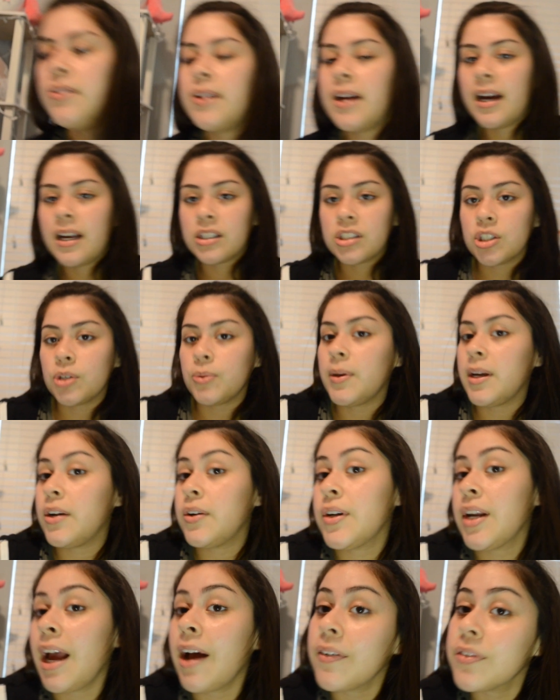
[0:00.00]
you guys, so we
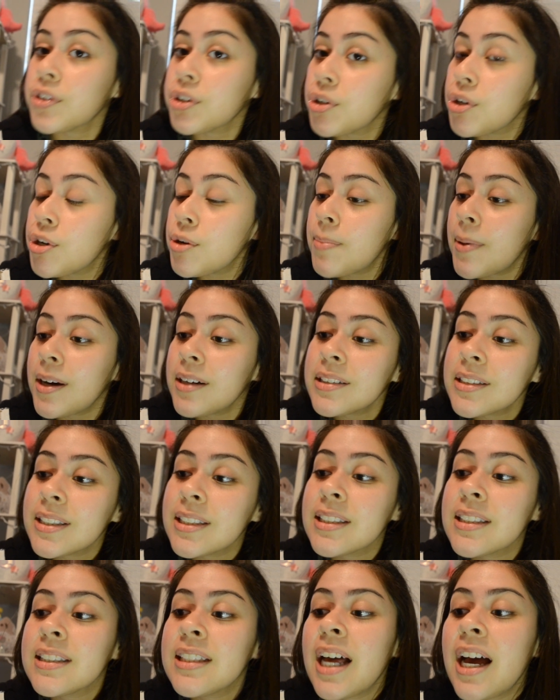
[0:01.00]
only have 2
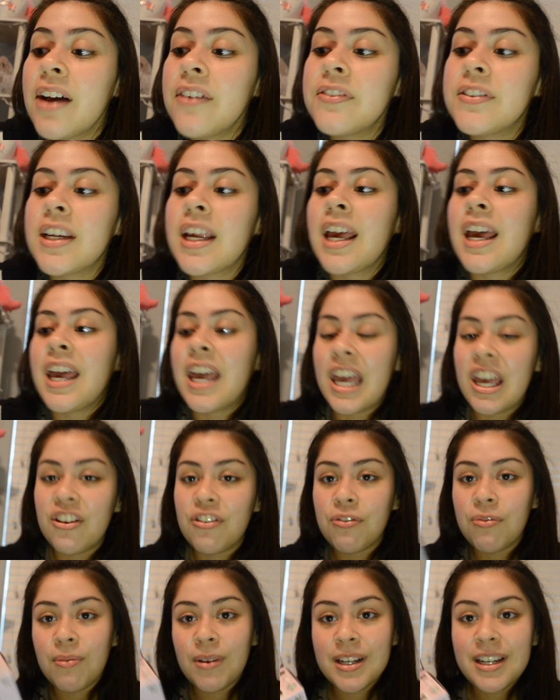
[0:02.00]
boxes left.
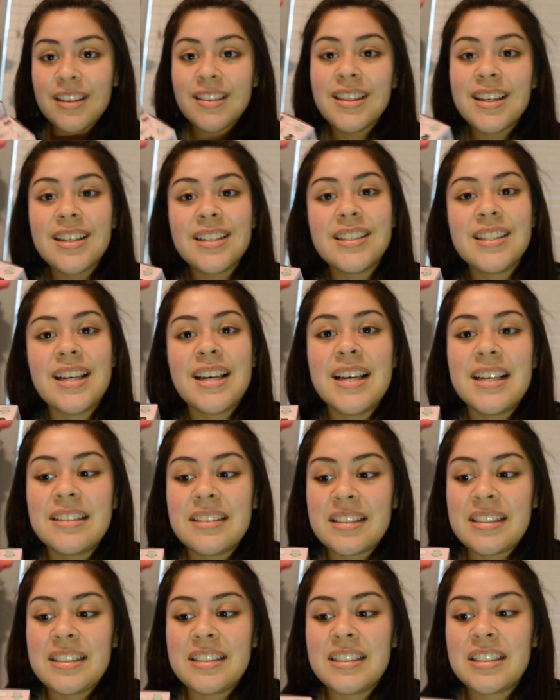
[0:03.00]
If one of these
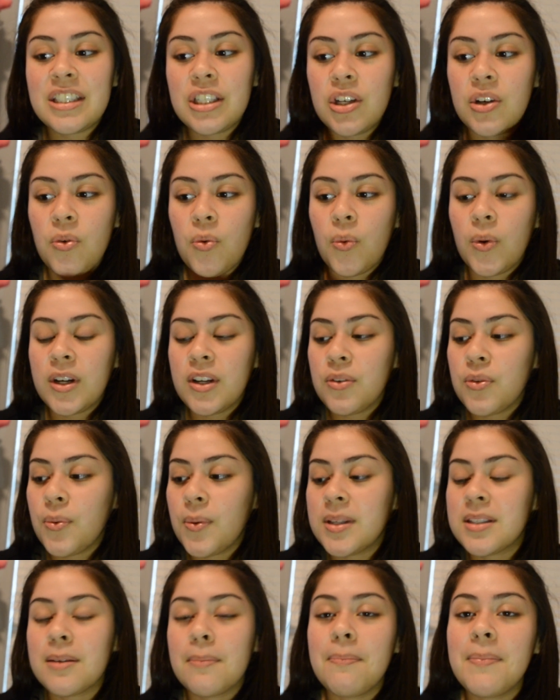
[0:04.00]
isn't one of the
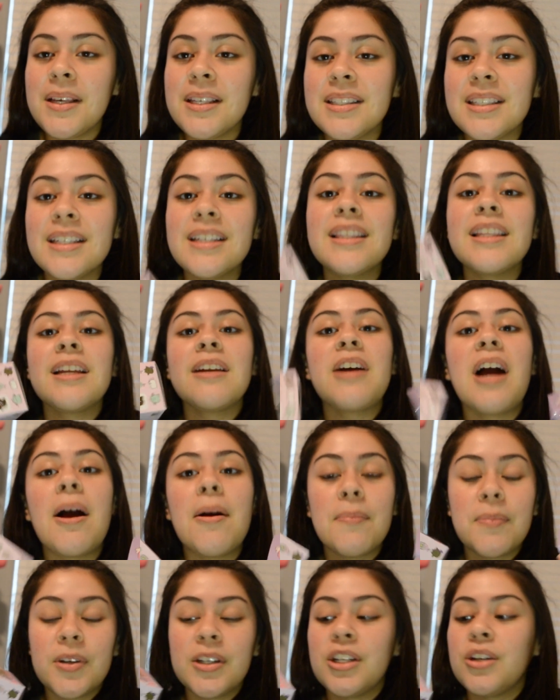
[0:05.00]
ones I'm missing, then
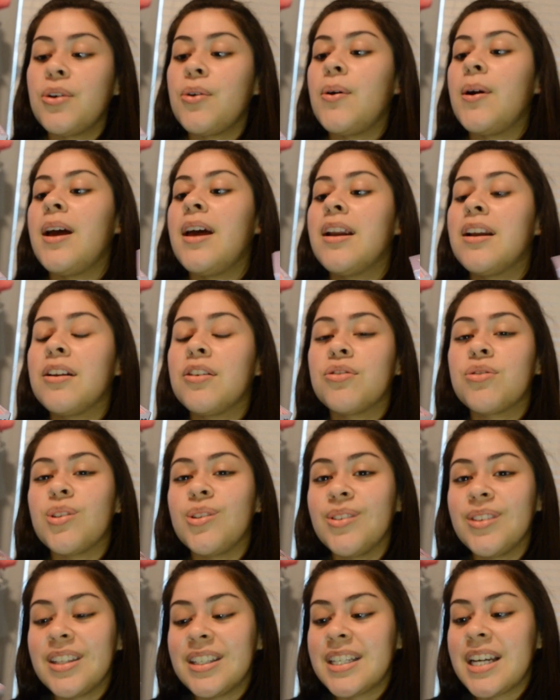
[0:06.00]
I'm going to go ahead and throw
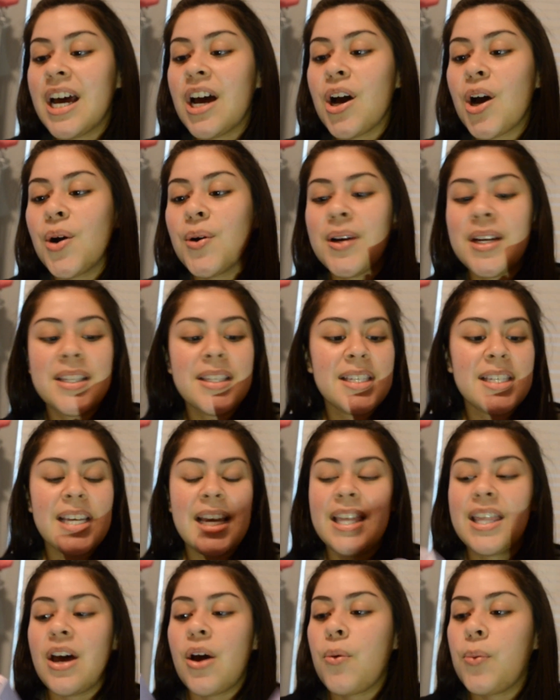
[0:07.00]
in the towel and
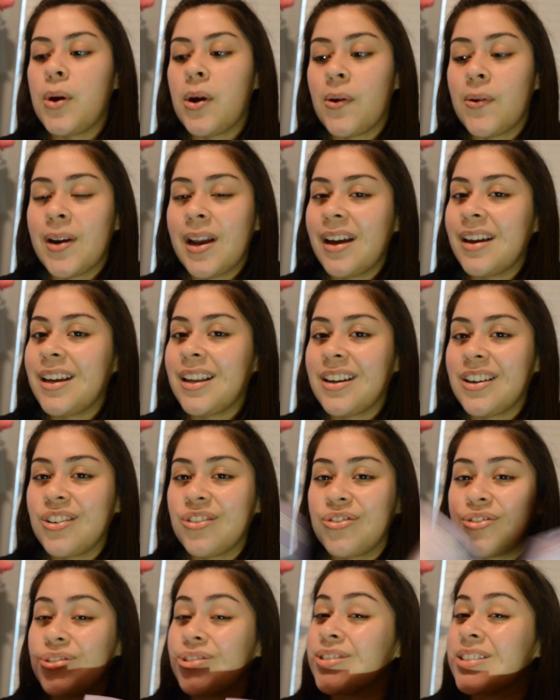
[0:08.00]
say that we are not getting a
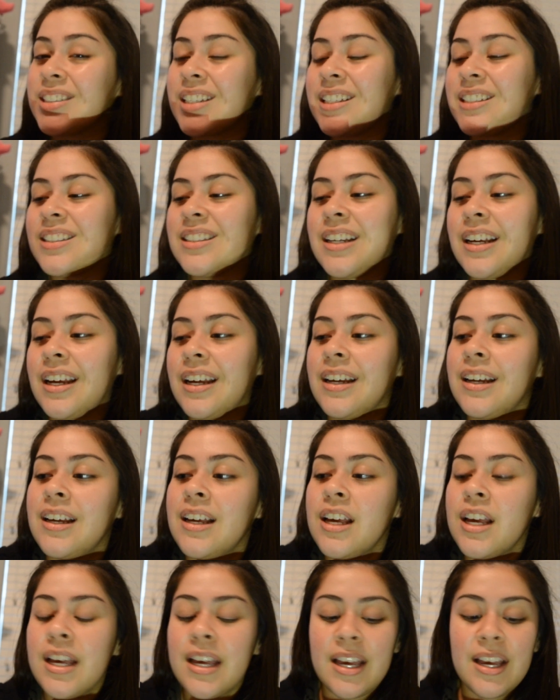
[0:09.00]
full set today.
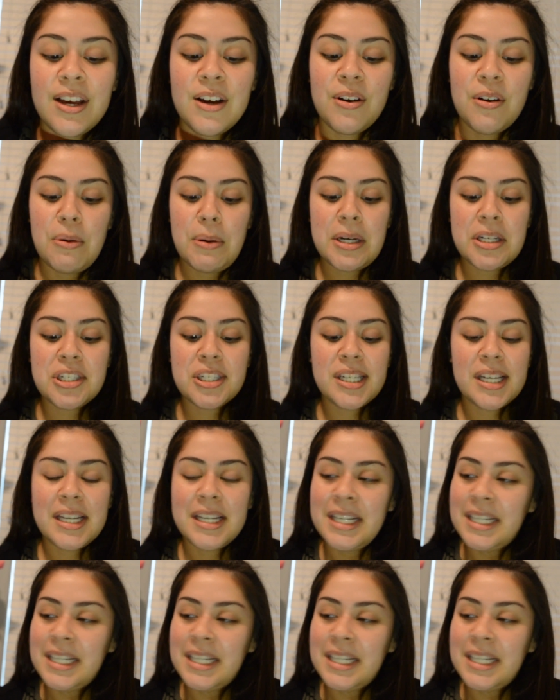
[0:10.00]
Which